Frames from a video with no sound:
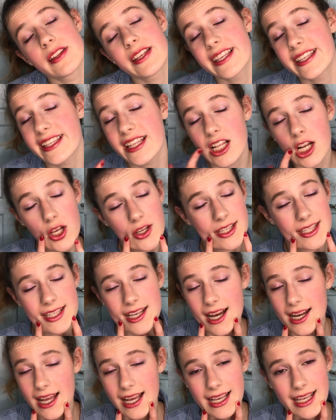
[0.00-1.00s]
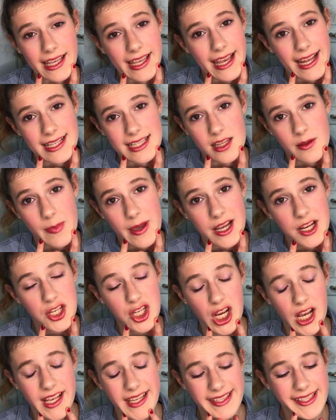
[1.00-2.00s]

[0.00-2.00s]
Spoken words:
This is the closest color I can get to the picture,